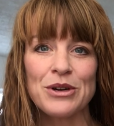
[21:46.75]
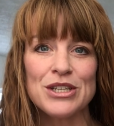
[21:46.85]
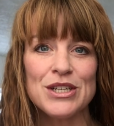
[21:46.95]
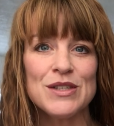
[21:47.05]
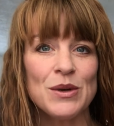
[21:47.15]

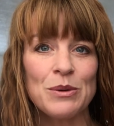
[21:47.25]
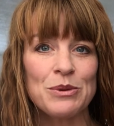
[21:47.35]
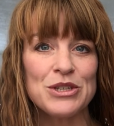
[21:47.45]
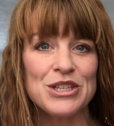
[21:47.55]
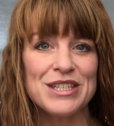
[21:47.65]
She's so
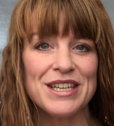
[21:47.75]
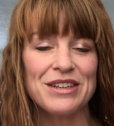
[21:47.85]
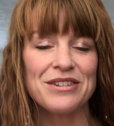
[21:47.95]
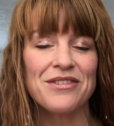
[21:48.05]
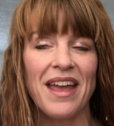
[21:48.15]

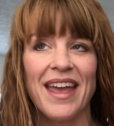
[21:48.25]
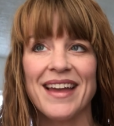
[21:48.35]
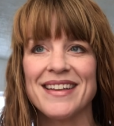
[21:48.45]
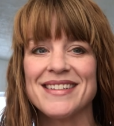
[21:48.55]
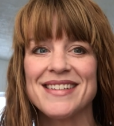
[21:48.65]
appreciative
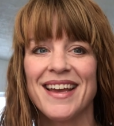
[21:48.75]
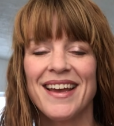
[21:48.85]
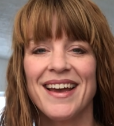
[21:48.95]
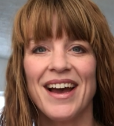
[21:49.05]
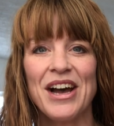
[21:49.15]
and
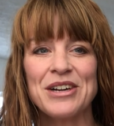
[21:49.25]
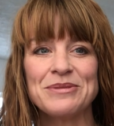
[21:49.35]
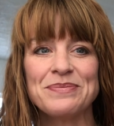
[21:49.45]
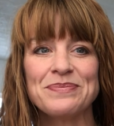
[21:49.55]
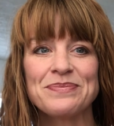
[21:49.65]

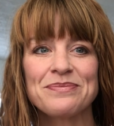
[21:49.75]
um,